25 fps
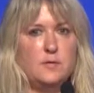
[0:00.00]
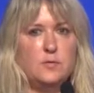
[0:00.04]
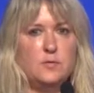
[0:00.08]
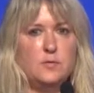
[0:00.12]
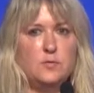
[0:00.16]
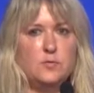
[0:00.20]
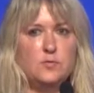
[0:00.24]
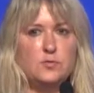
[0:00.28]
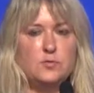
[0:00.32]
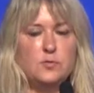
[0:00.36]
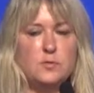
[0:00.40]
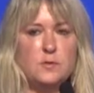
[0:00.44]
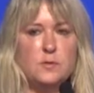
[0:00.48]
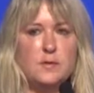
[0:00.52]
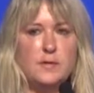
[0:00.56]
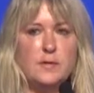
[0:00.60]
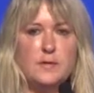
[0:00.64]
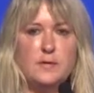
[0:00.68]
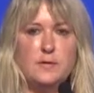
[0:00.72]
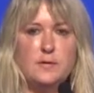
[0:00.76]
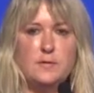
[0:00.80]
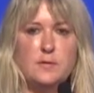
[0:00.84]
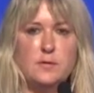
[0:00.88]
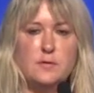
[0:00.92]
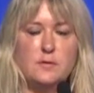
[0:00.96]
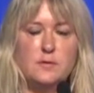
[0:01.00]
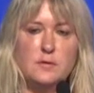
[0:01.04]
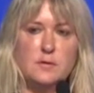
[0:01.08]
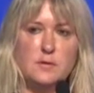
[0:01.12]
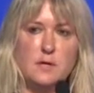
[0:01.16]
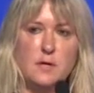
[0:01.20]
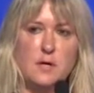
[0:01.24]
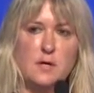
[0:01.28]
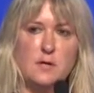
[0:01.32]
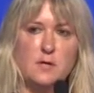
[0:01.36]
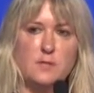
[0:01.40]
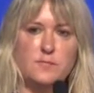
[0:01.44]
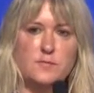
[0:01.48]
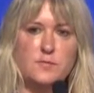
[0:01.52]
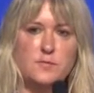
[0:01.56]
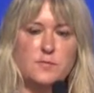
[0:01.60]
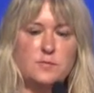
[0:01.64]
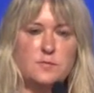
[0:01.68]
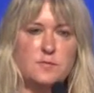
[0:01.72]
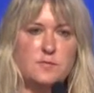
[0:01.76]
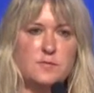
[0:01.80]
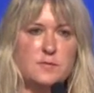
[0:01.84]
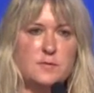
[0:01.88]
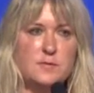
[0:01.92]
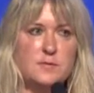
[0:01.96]
Usually, denial of
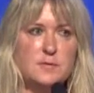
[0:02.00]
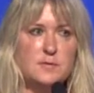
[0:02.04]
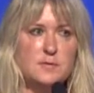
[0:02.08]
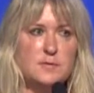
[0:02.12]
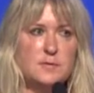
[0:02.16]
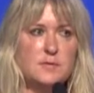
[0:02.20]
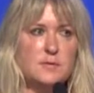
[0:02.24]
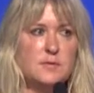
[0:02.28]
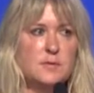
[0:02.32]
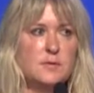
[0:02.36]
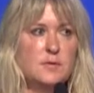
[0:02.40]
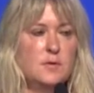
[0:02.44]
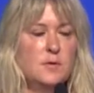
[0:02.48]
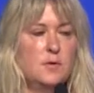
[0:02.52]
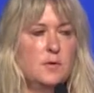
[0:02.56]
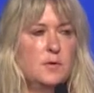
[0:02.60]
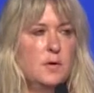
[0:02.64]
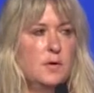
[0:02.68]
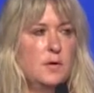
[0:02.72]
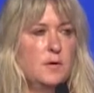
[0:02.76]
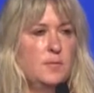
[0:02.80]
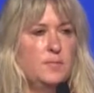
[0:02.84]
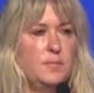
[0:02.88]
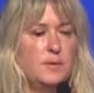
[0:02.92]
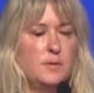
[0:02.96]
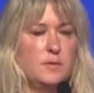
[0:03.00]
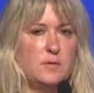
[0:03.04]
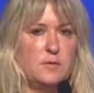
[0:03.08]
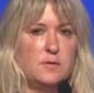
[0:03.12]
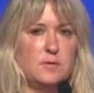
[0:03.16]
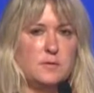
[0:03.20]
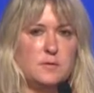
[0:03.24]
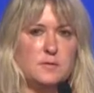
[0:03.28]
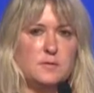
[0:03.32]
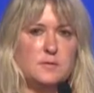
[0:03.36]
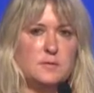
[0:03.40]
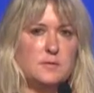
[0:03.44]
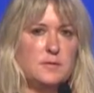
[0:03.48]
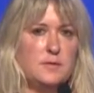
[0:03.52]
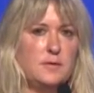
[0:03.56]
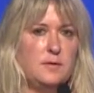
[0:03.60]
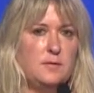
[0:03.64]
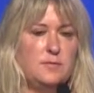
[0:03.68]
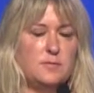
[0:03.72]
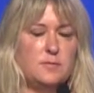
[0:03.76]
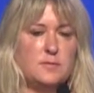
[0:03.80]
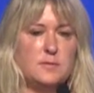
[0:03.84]
services, because either a